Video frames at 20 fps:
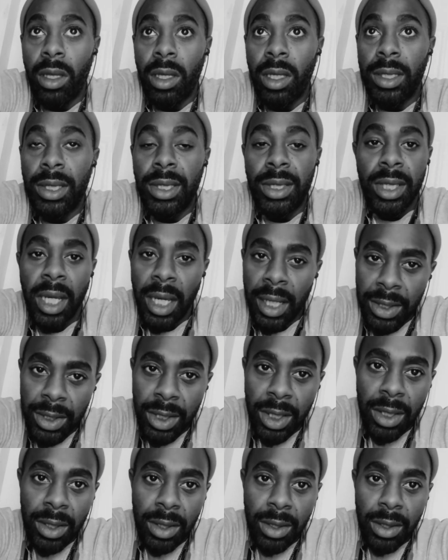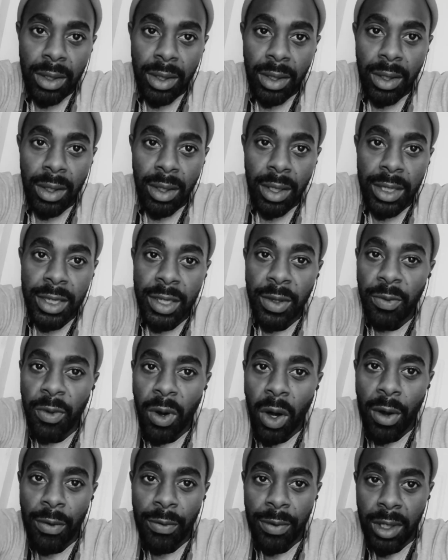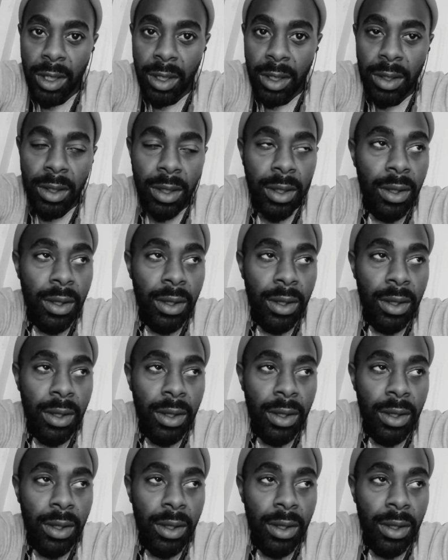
It's changing. It's evolving.